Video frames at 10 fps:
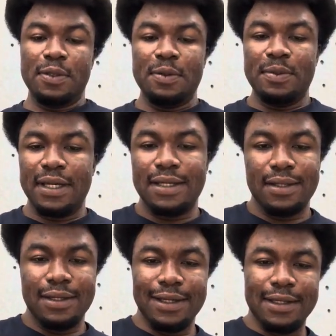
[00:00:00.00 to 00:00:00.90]
make
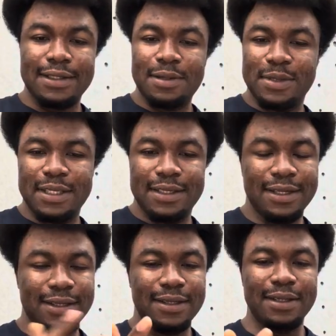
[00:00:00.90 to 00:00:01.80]
it something
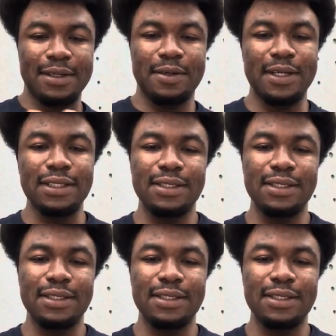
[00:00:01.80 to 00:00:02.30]
great.